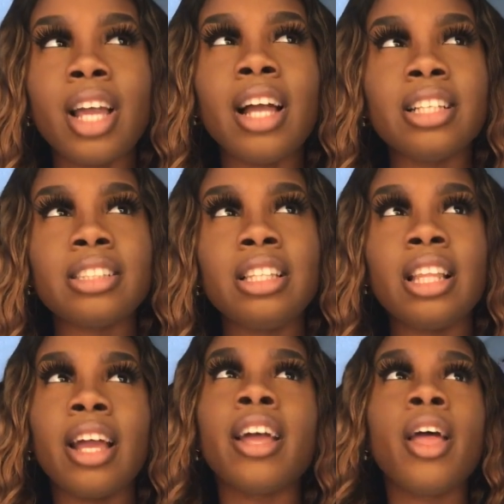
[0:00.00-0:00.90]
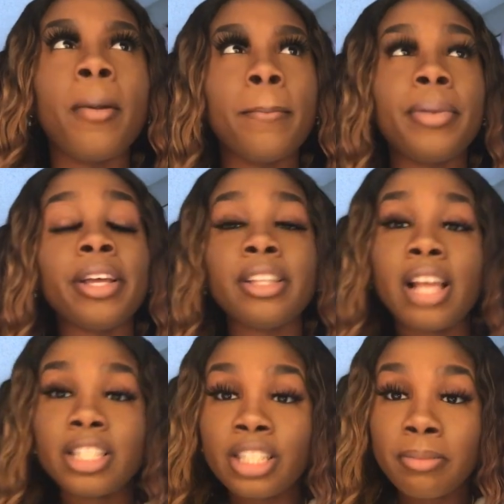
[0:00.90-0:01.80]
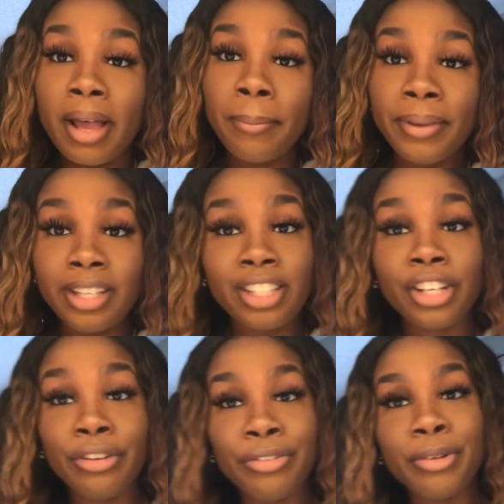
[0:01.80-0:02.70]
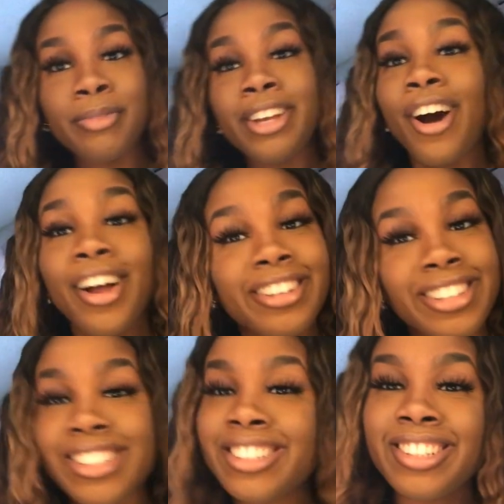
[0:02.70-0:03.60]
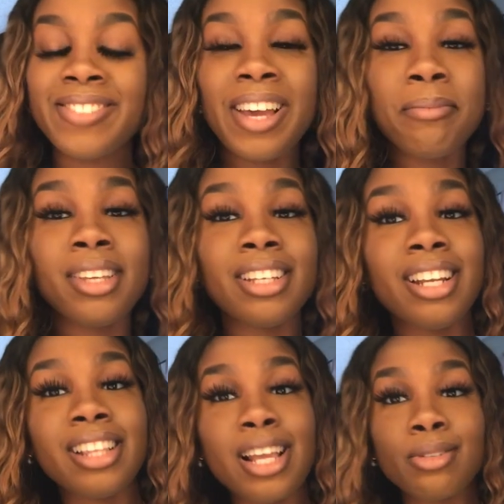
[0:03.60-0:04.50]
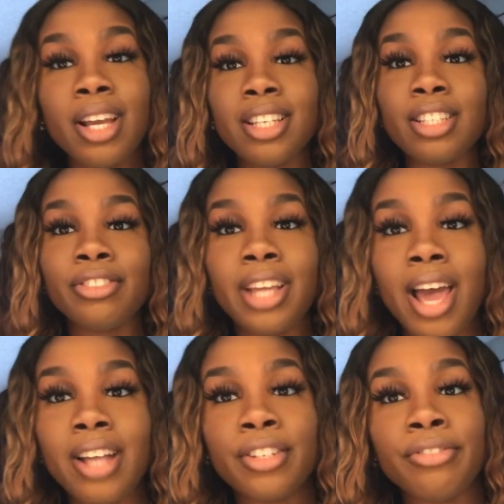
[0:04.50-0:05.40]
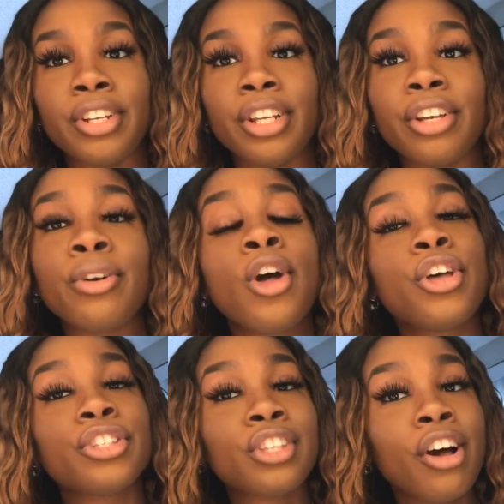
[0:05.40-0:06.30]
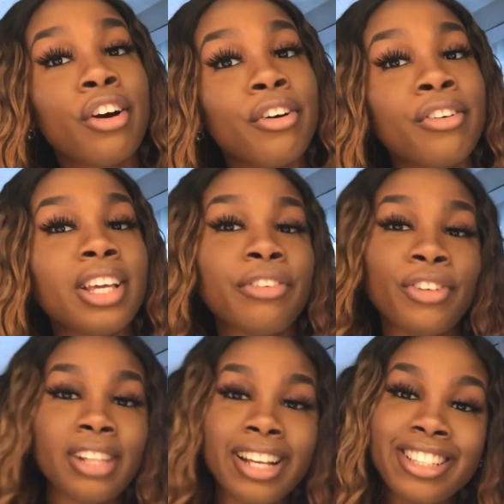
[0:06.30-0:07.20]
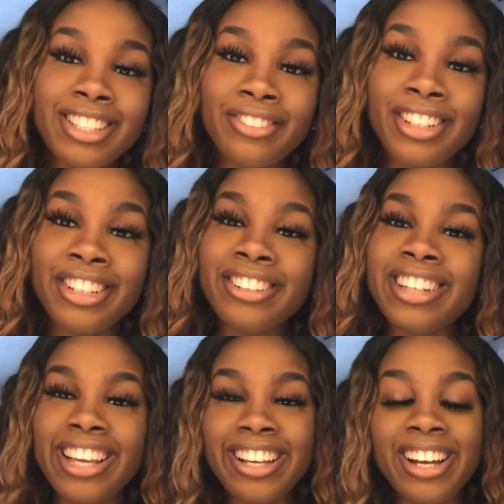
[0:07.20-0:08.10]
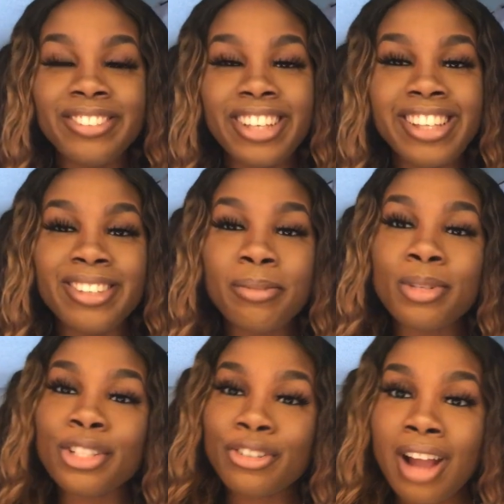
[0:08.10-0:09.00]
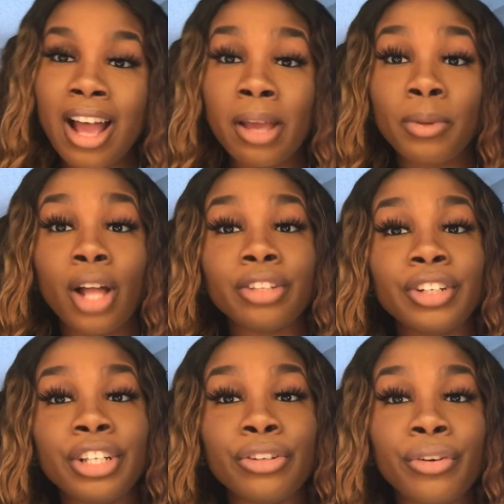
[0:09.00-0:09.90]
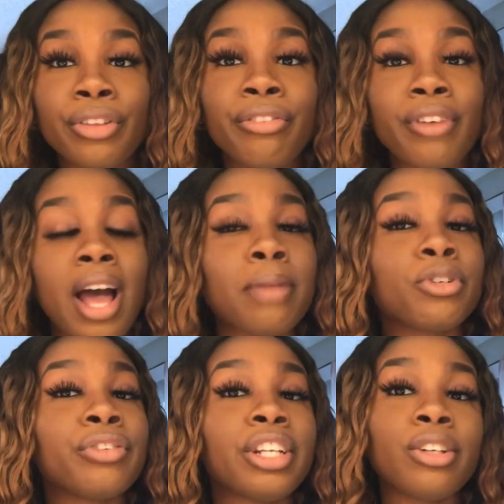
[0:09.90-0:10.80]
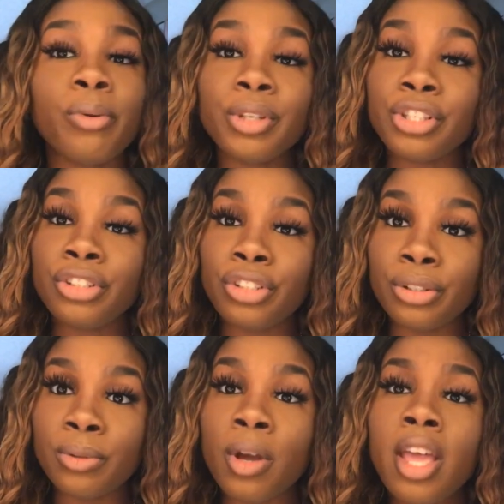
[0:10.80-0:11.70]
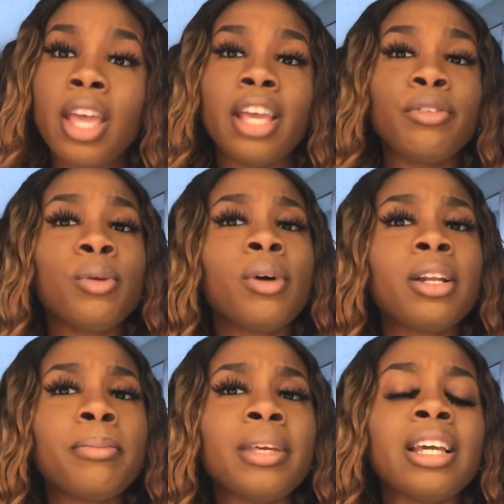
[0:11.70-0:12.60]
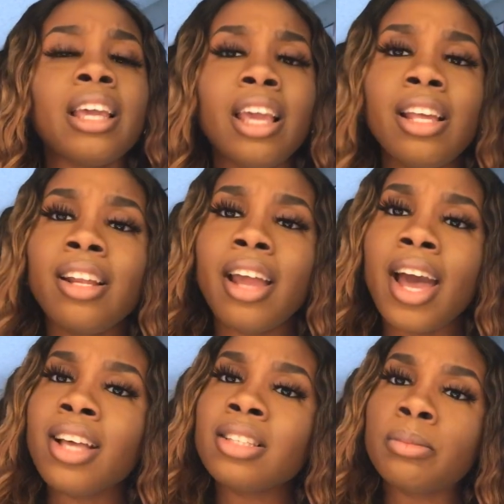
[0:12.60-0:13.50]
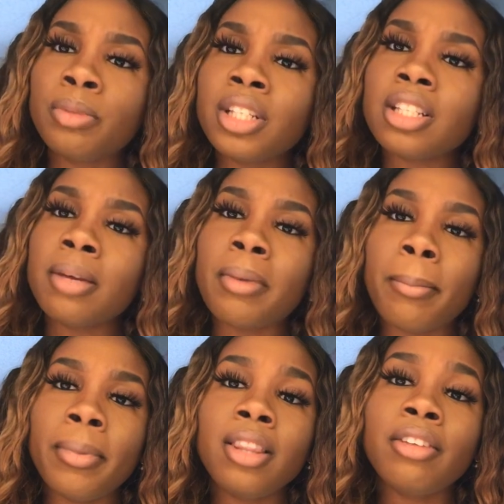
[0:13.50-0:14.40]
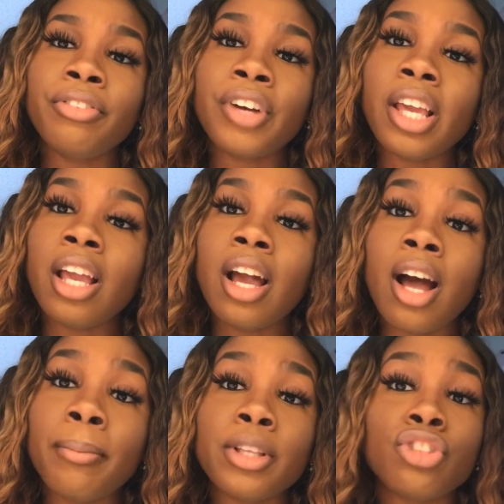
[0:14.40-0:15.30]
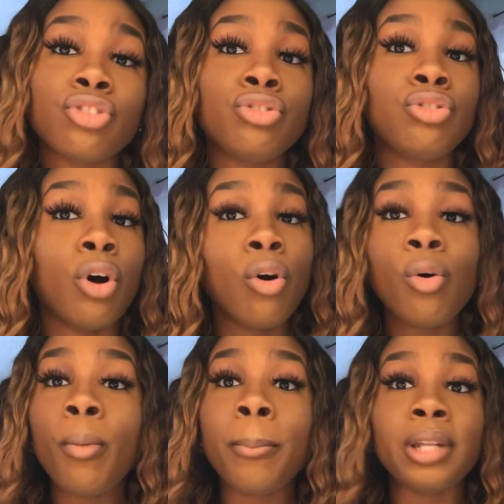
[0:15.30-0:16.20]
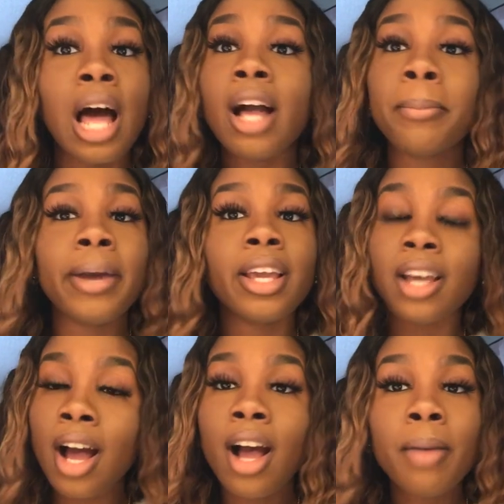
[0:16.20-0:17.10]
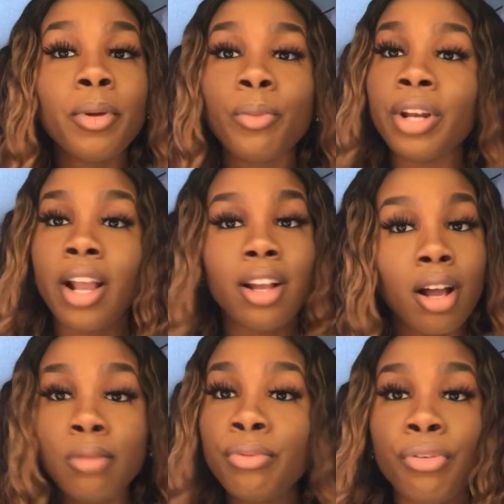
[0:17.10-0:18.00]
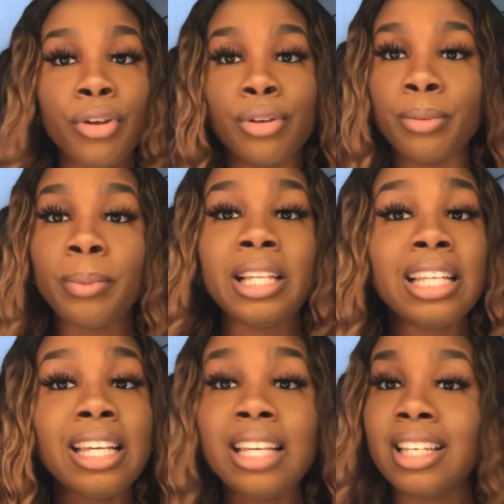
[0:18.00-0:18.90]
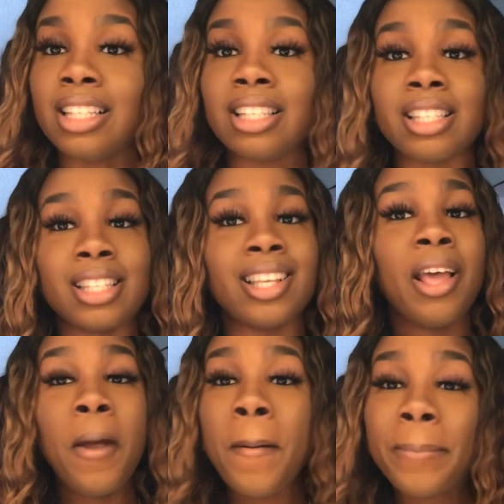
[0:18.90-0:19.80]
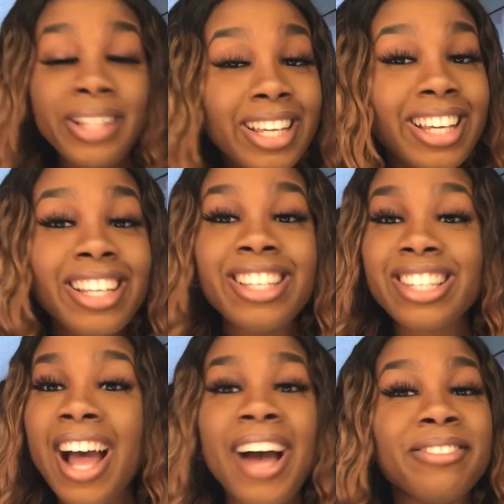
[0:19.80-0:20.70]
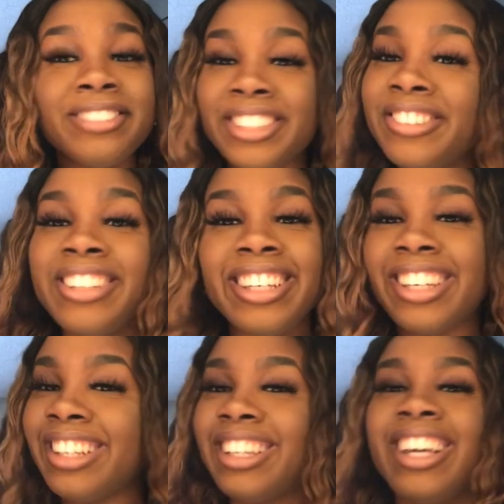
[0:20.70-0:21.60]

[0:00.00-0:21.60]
I could see that. But that's just my opinion. You feel me? All of this is just my opinion. And that's why it's a reaction video. So if you like this video, like, comment, and subscribe. Y'all already know the vibes. You already know what to do. If you want to be a hater ass bitch in my motherfucking comments, don't block my comment when I come for you. Please. Please stop doing it.